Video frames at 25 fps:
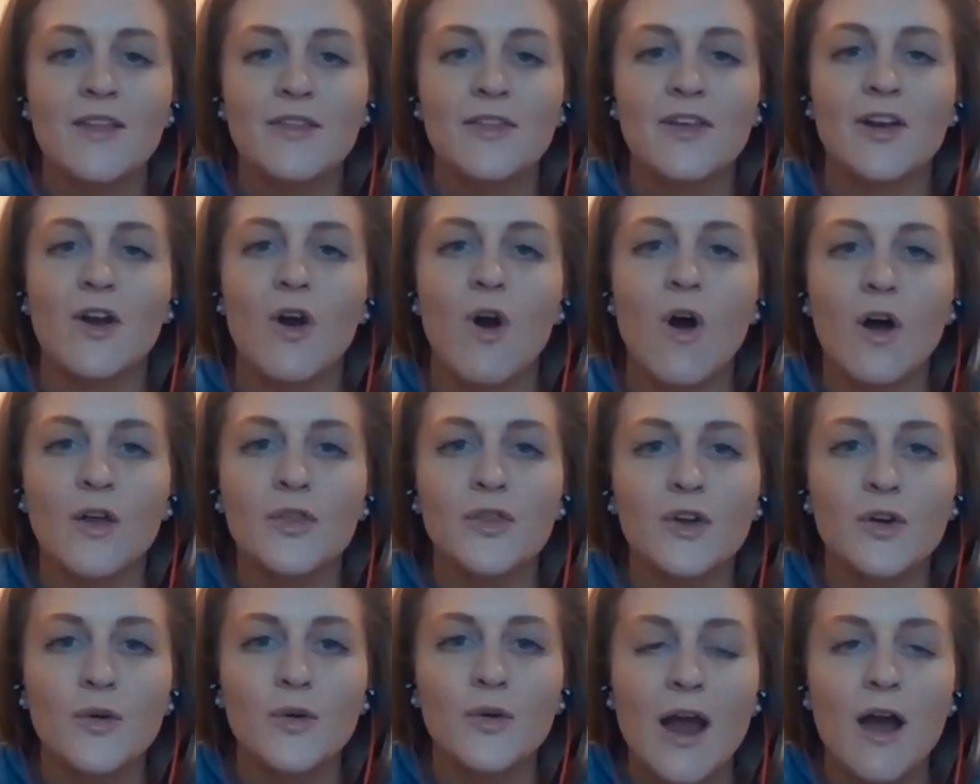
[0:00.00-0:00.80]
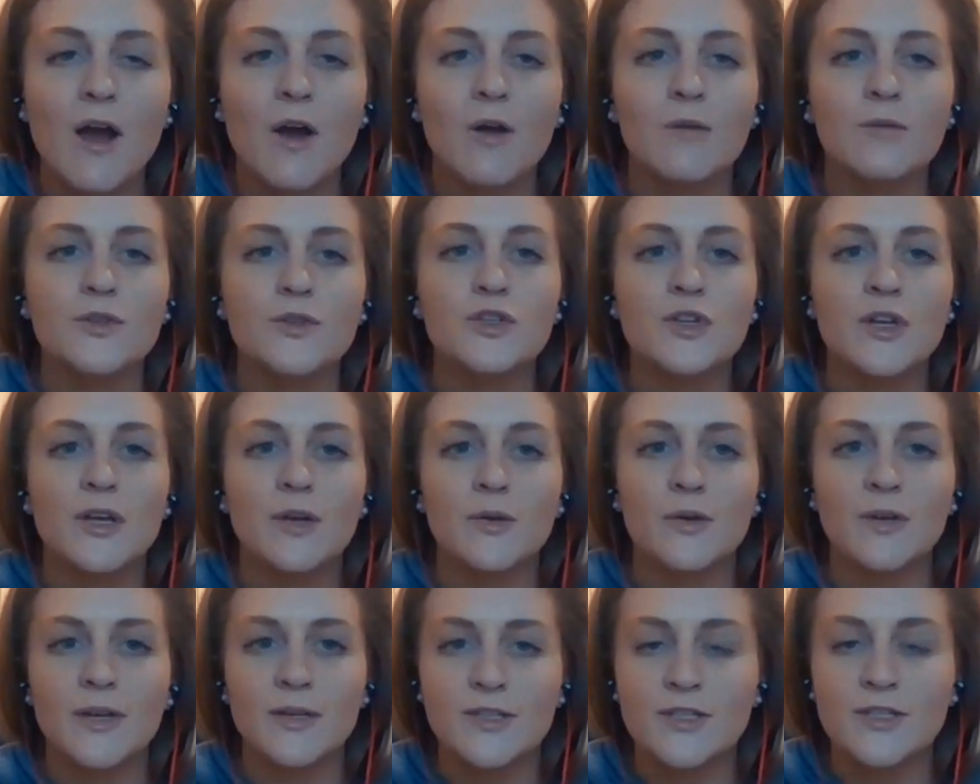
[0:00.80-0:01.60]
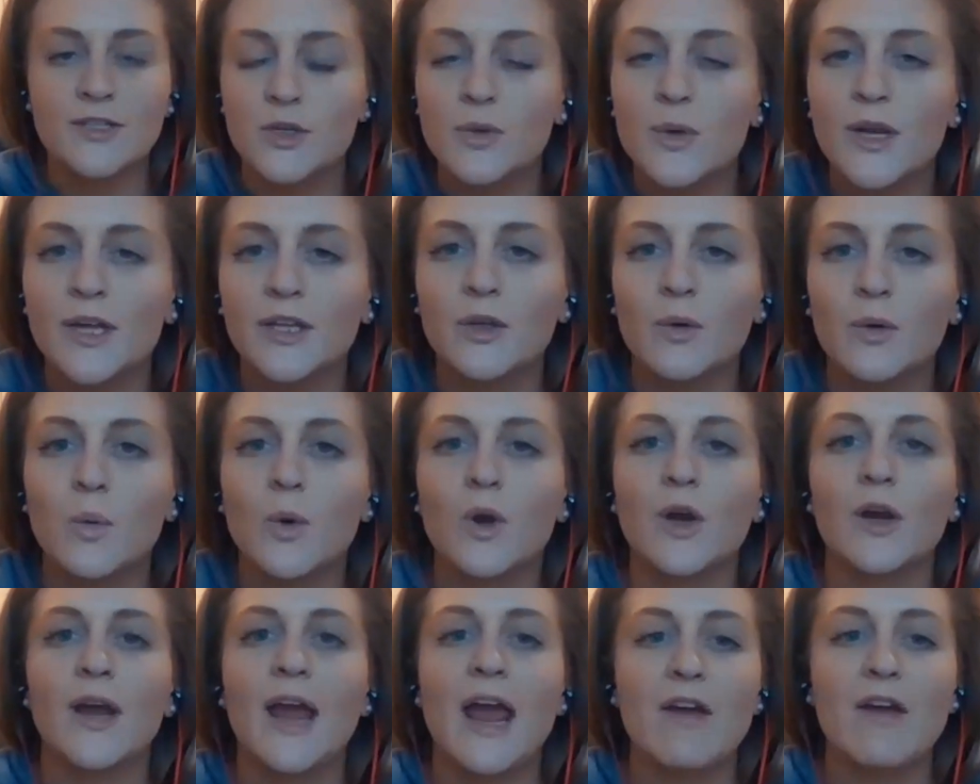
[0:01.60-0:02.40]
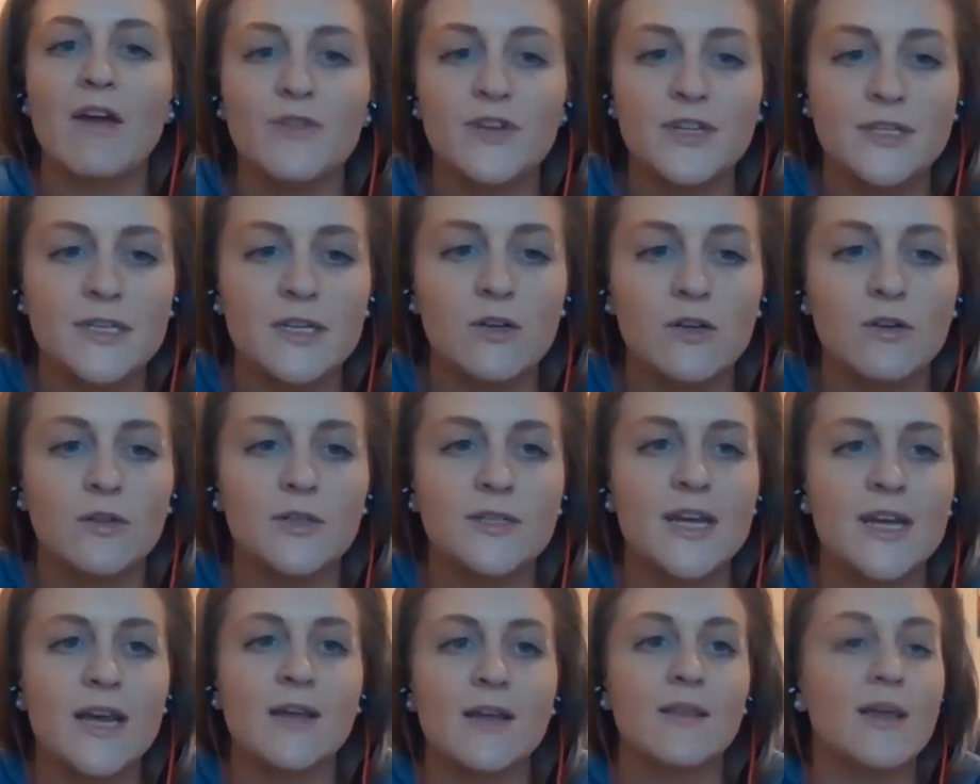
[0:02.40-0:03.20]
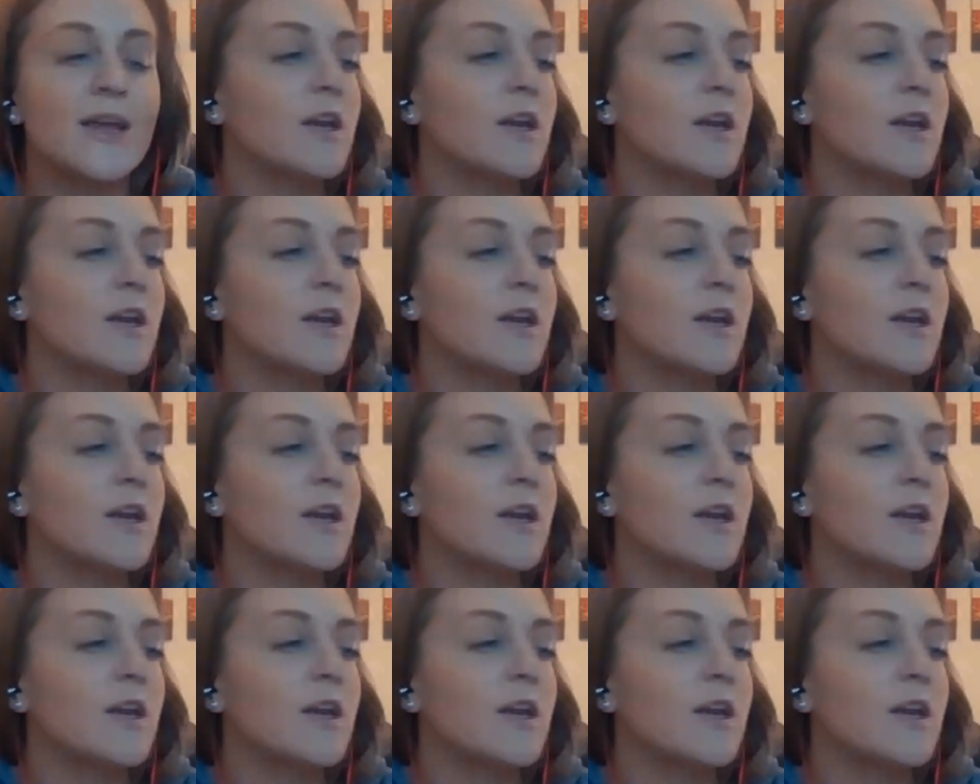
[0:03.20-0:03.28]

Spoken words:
They're on the ground doing the work every single day.